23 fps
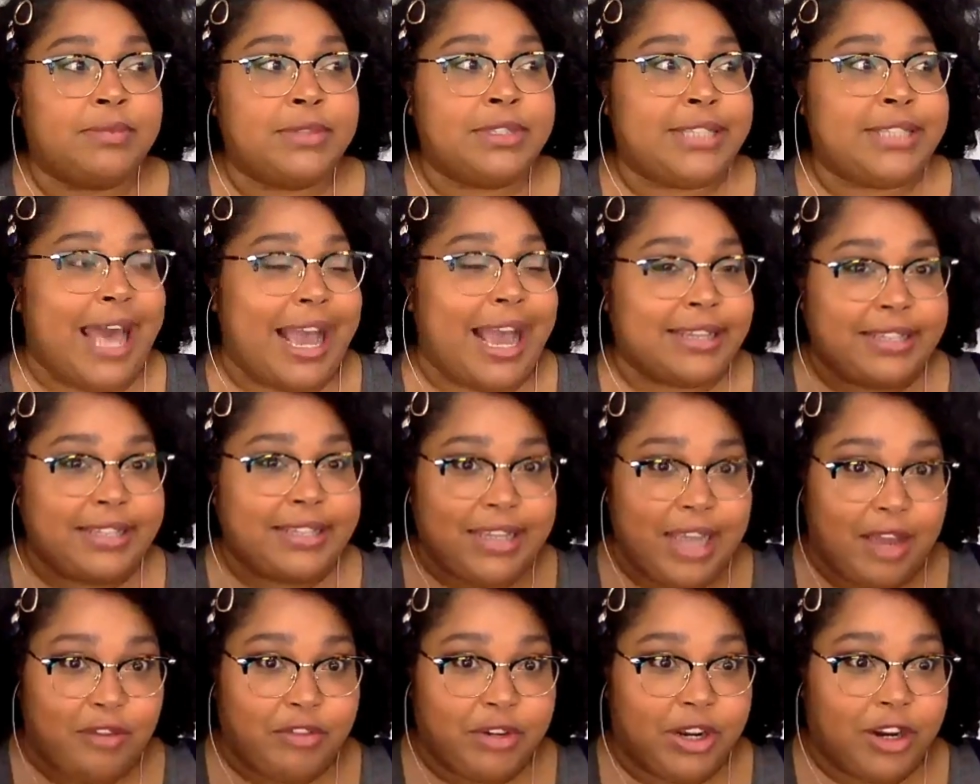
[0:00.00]
Zach's a
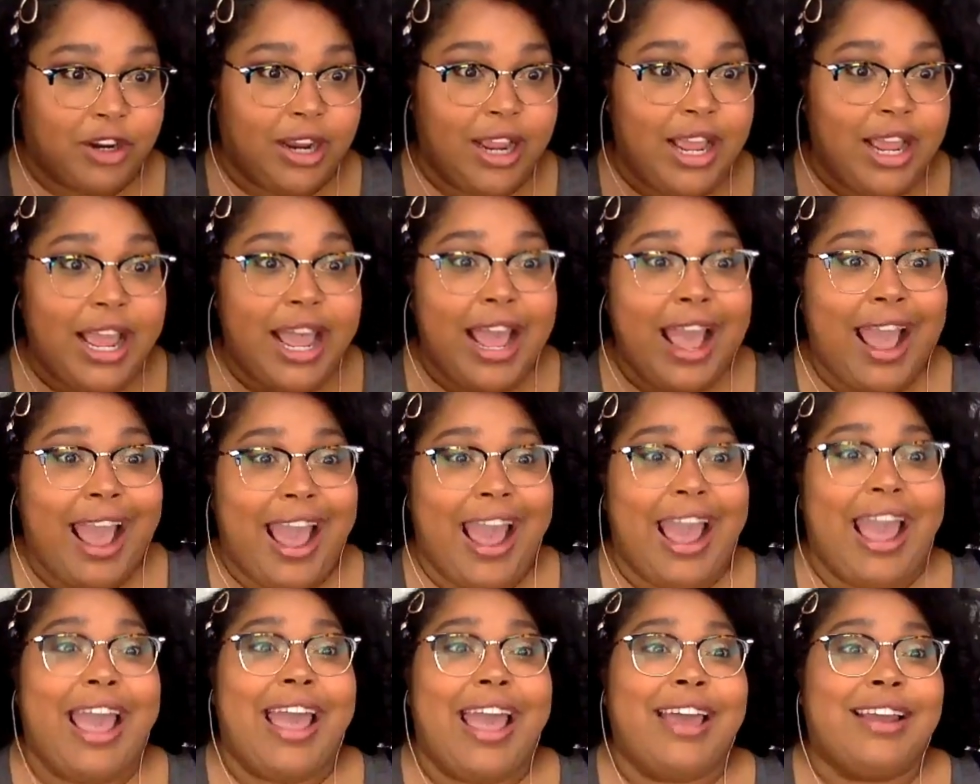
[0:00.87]
governor,
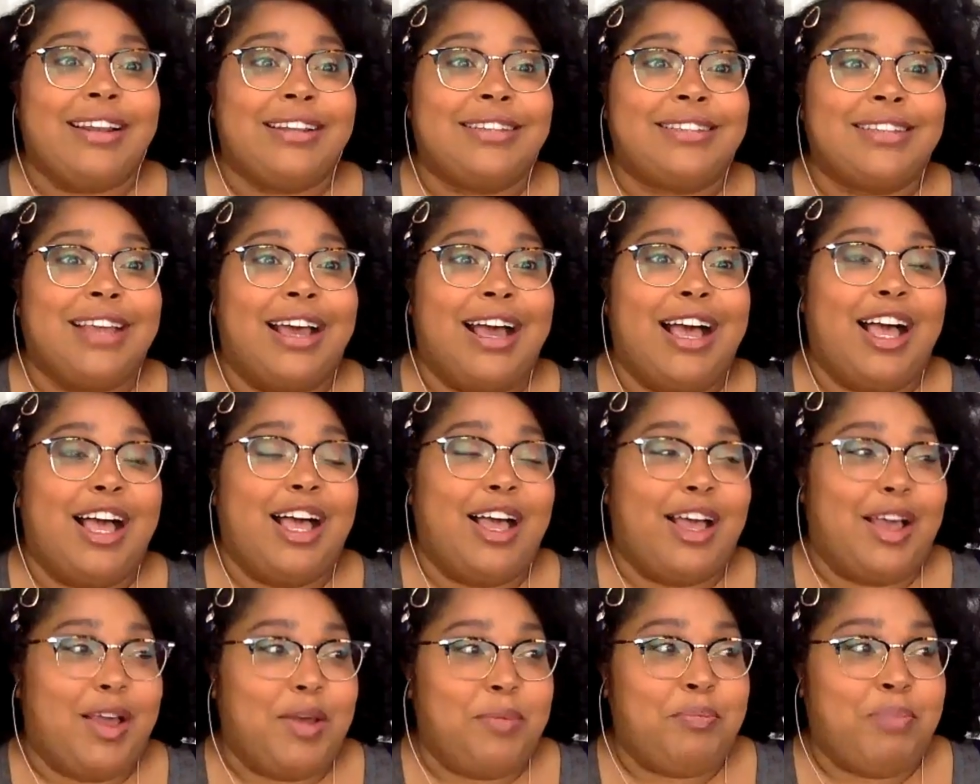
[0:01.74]
and
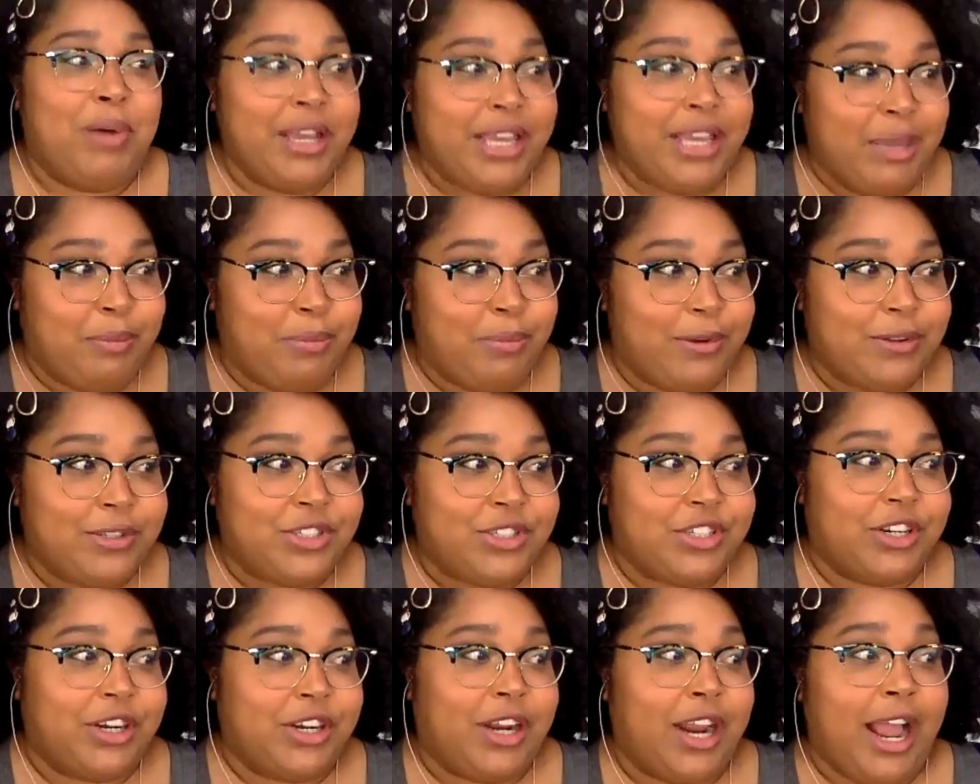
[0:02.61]
uh, Punky
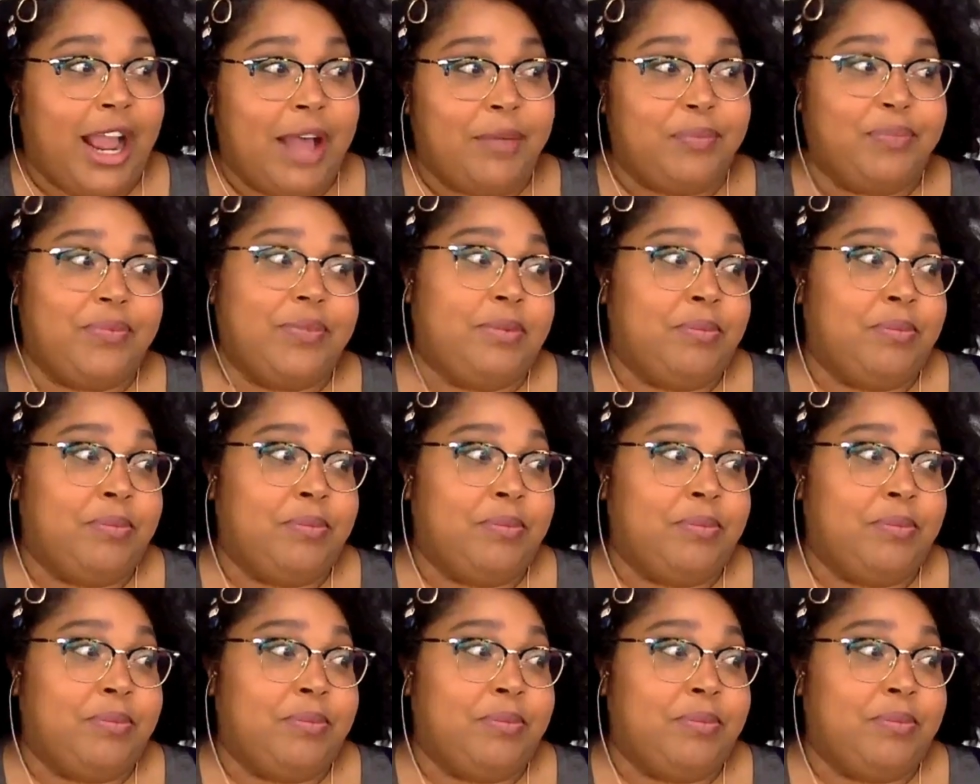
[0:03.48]
Brewster.